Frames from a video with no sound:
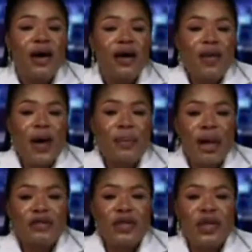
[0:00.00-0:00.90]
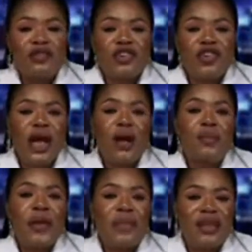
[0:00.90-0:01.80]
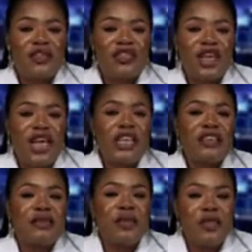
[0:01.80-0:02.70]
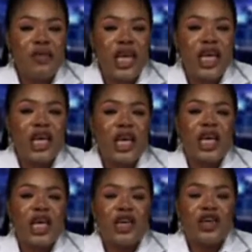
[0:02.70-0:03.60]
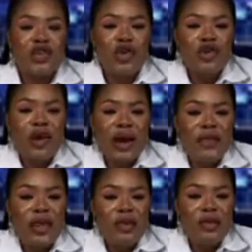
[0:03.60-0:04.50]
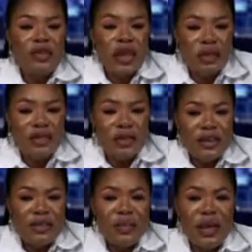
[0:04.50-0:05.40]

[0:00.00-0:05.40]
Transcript: of Ambazonians shall be partitioned into three geographical territories.